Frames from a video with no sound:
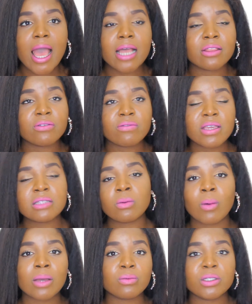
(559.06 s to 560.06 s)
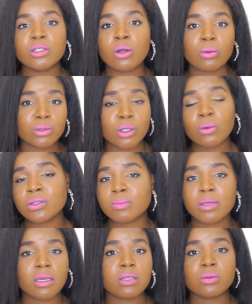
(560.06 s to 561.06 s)
and the reason why we don't know is
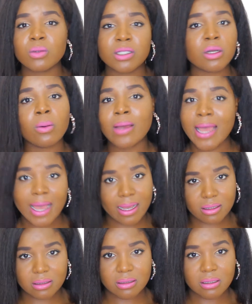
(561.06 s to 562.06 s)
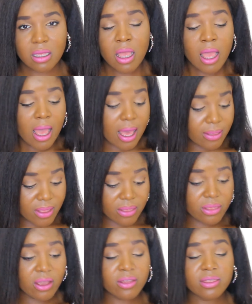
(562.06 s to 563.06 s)
because we don't ask. And
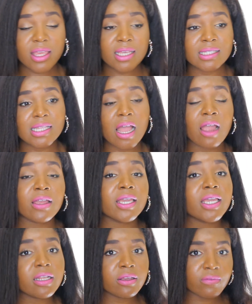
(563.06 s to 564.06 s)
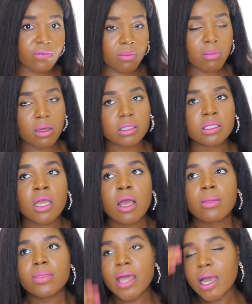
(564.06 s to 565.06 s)
then there are things that are hidden from us
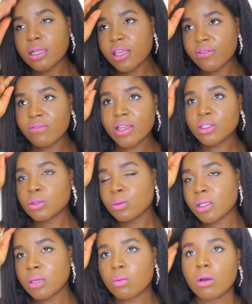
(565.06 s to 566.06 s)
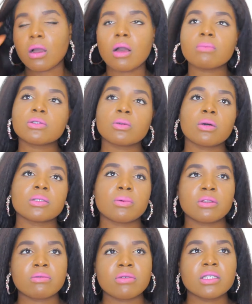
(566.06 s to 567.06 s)
that eventually will come to us,
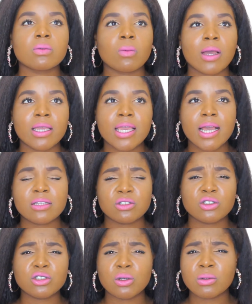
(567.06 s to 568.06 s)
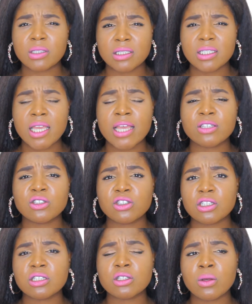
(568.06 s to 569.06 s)
but the reason why he hasn't showed us yet is
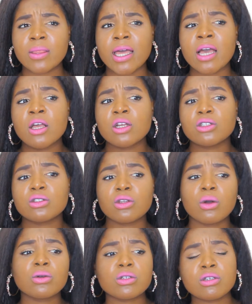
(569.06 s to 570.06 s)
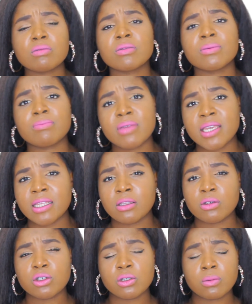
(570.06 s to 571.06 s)
just so that no human
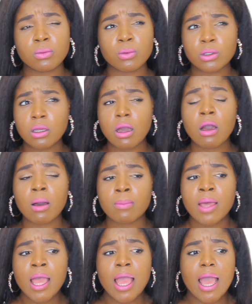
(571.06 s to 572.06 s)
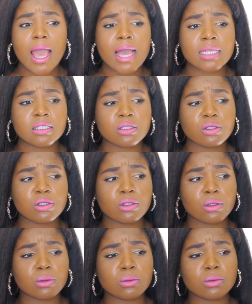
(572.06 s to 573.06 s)
being would come and, you
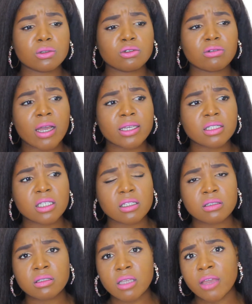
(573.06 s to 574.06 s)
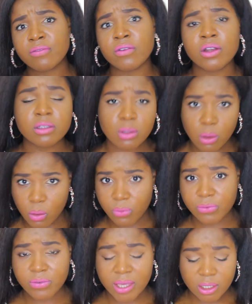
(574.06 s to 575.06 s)
know, try to divert the
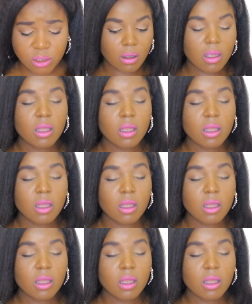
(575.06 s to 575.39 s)
whole thing.